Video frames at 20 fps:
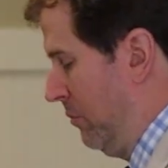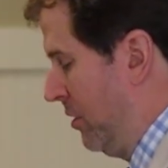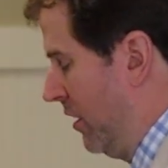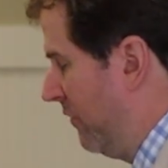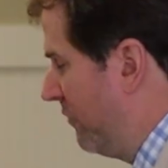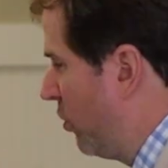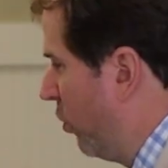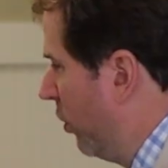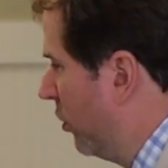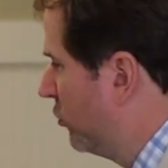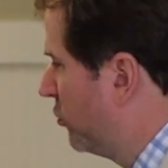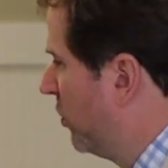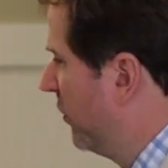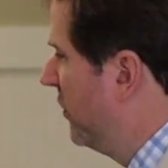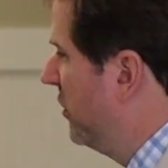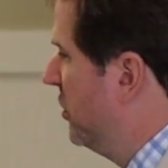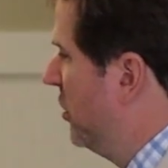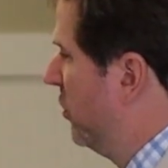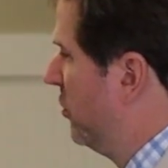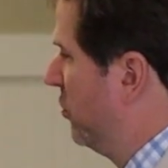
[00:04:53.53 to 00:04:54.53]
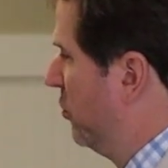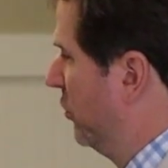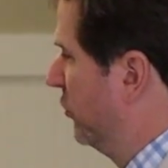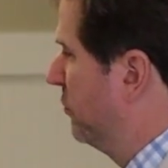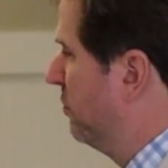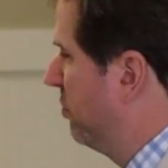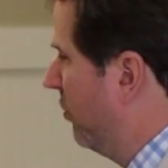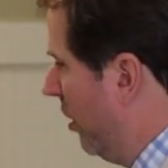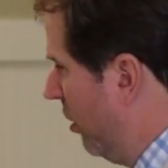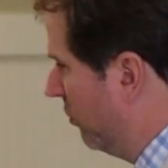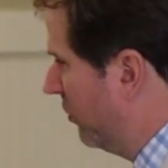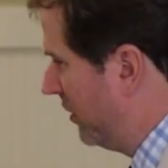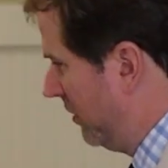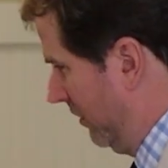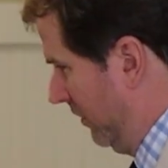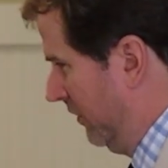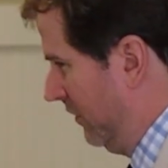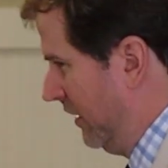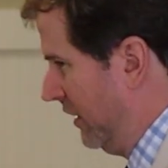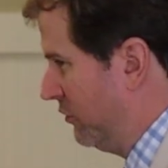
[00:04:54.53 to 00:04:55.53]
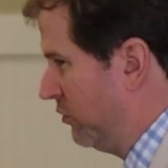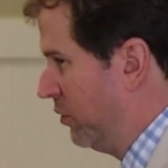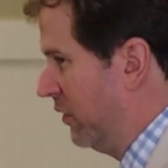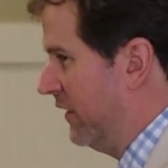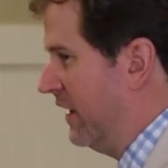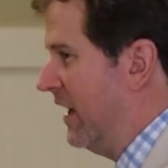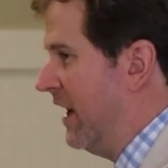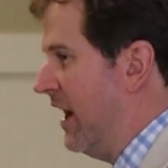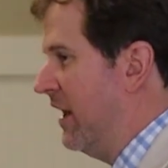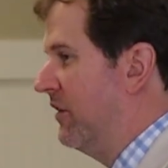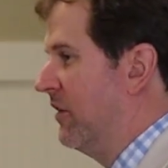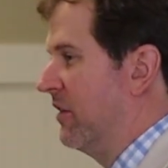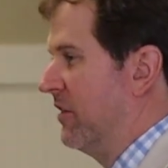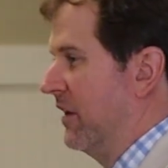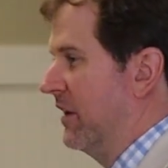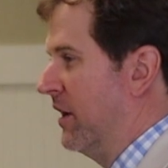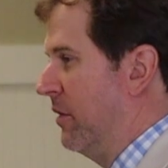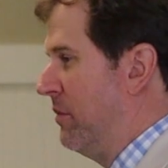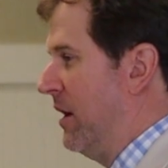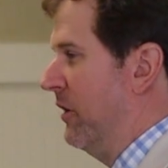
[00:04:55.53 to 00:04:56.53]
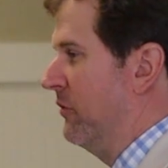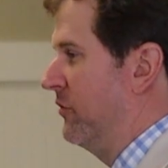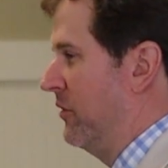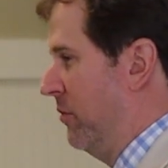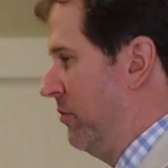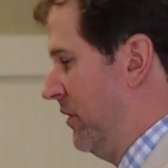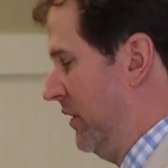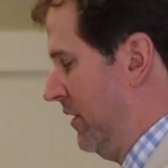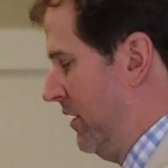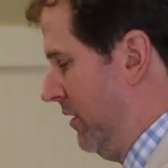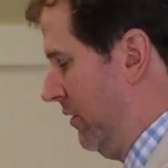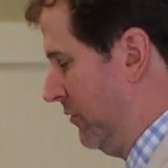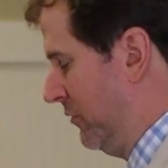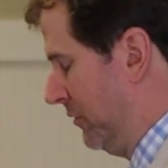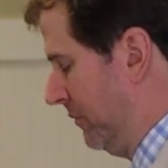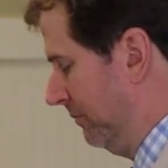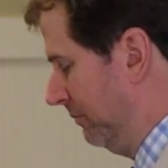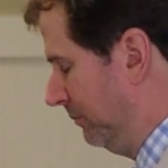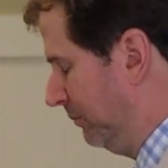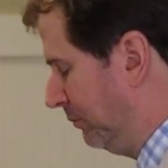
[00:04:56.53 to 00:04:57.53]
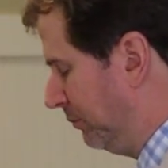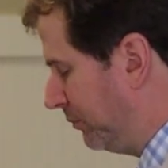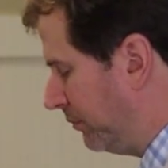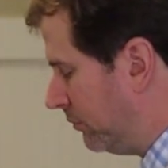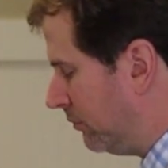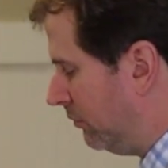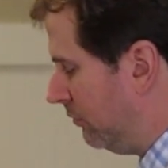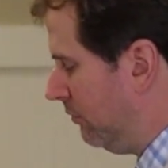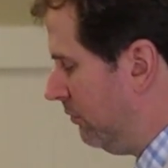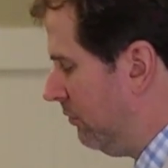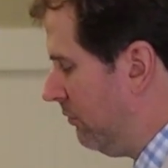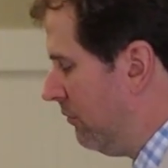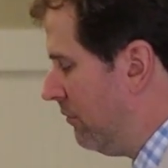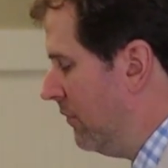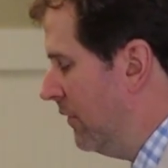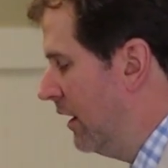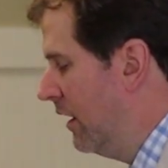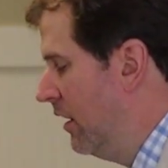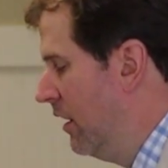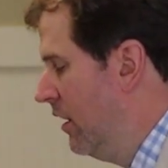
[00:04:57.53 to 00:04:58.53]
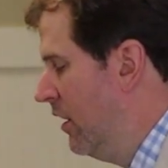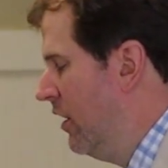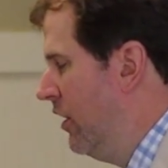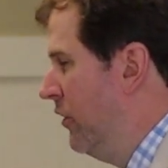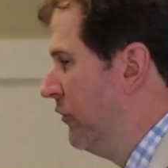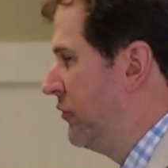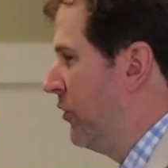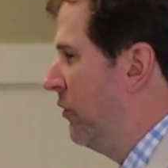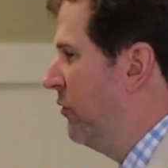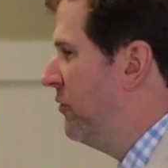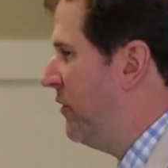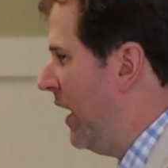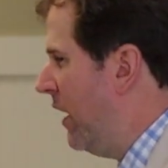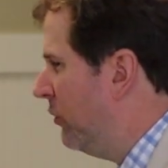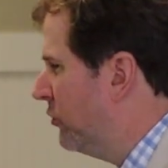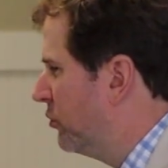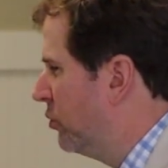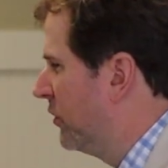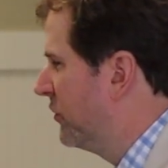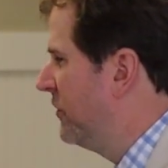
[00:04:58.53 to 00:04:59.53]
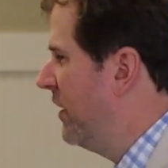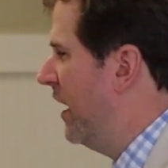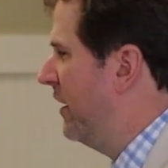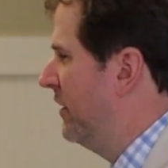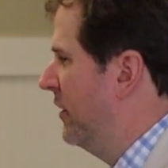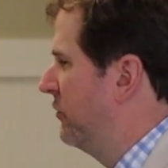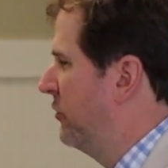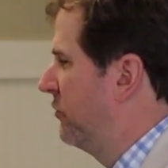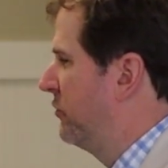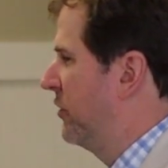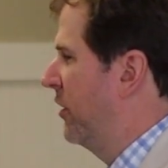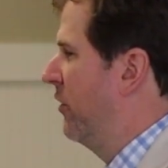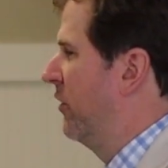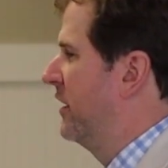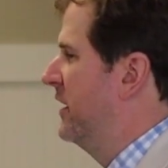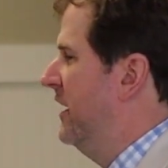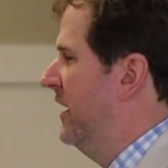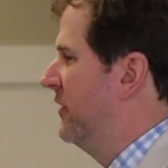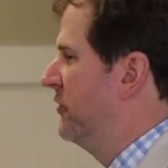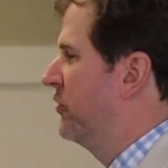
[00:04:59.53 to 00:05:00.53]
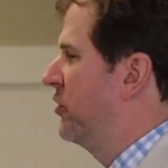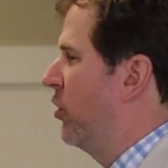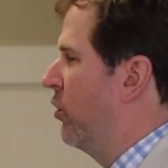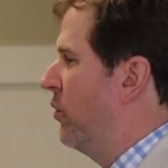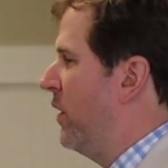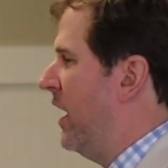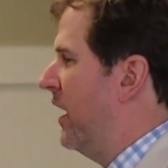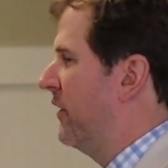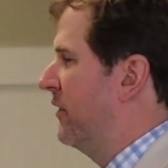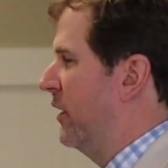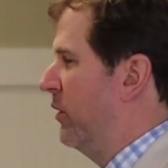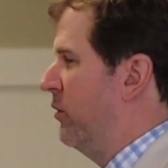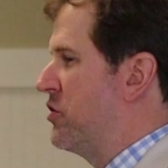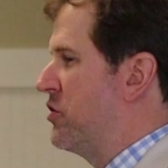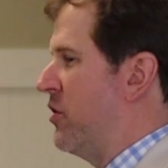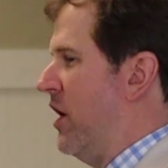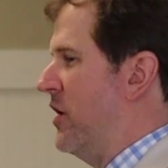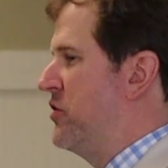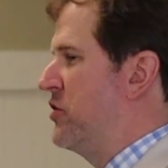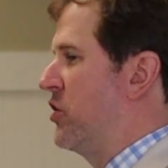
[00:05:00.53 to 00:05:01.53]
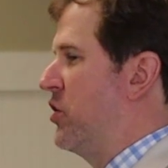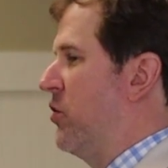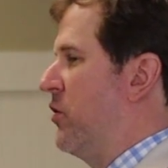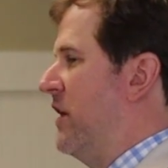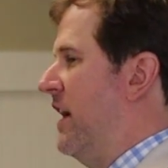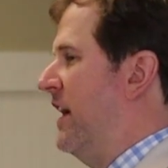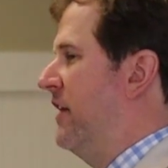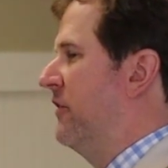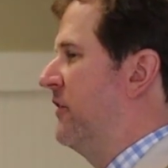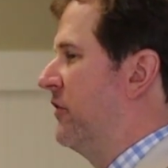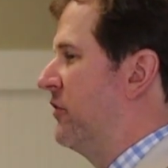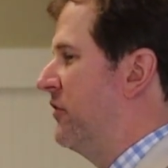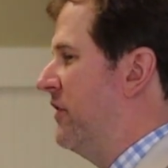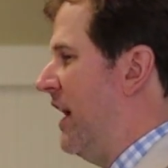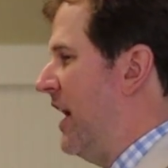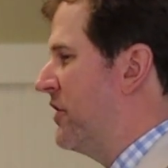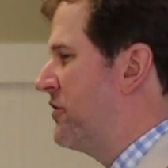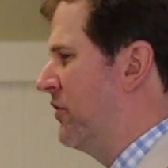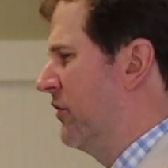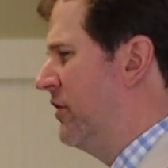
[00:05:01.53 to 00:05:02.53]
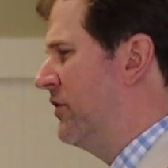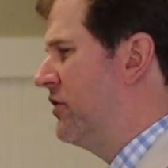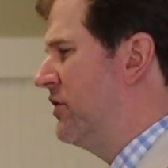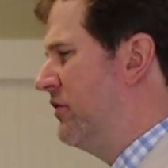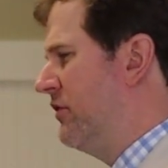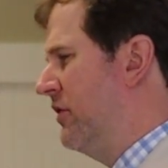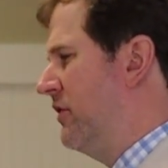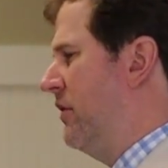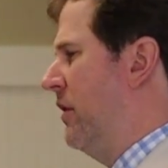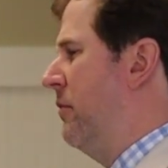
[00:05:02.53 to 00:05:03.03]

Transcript: But of course, when the Union was broken, that's when they had to think about something else. So Faust was not necessarily incorrect. trying to create this nationalism.